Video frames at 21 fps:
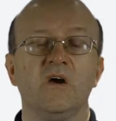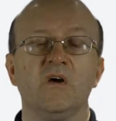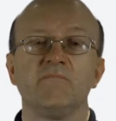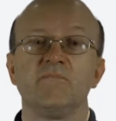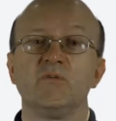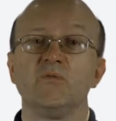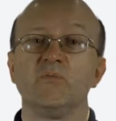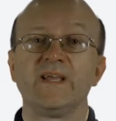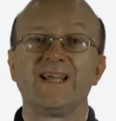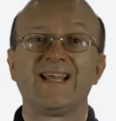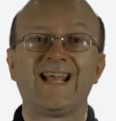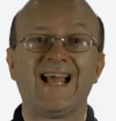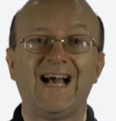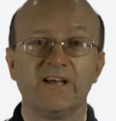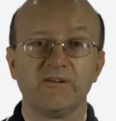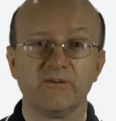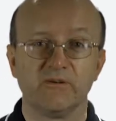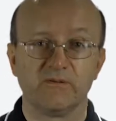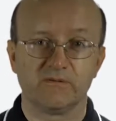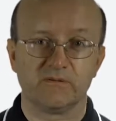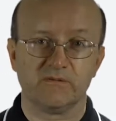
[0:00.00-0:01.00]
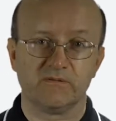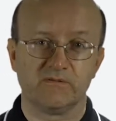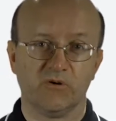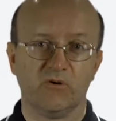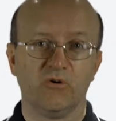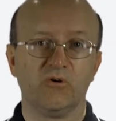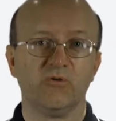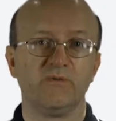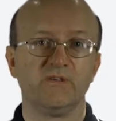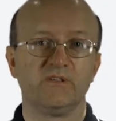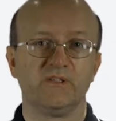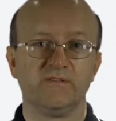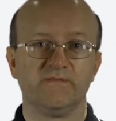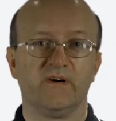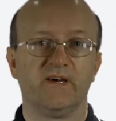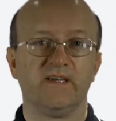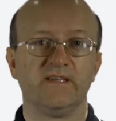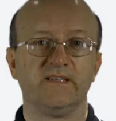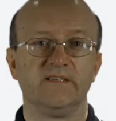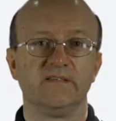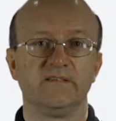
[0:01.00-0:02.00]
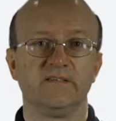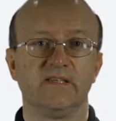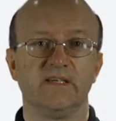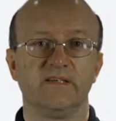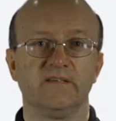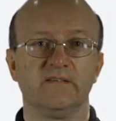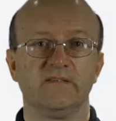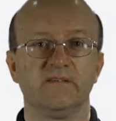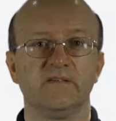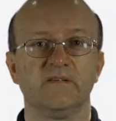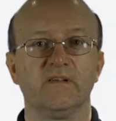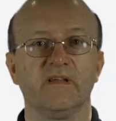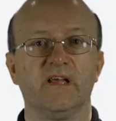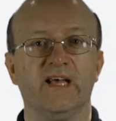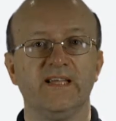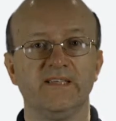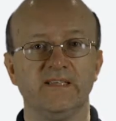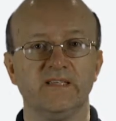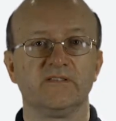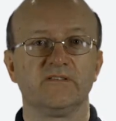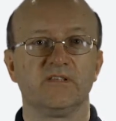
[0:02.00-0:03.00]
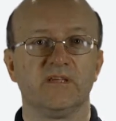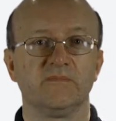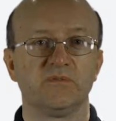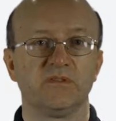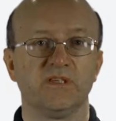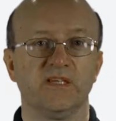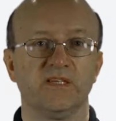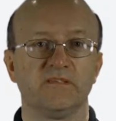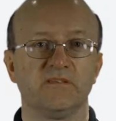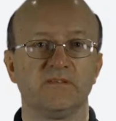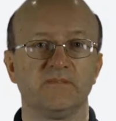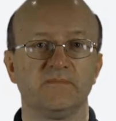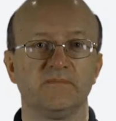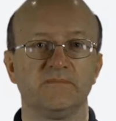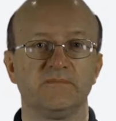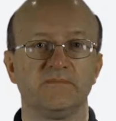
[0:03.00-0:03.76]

But we cannot always divide in Z and its subsets.